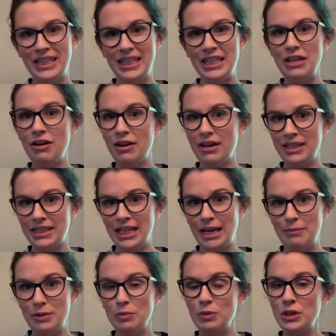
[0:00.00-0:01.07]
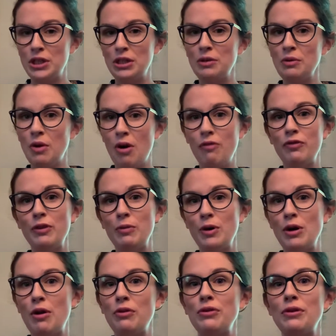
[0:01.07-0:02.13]
the archetypes, which hopefully we'll
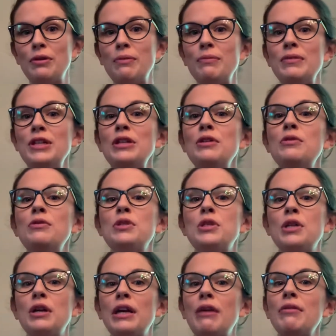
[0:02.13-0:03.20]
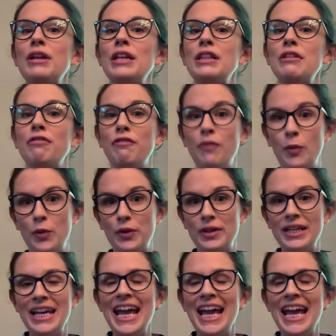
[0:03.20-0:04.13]
go through, you start out in the Fool.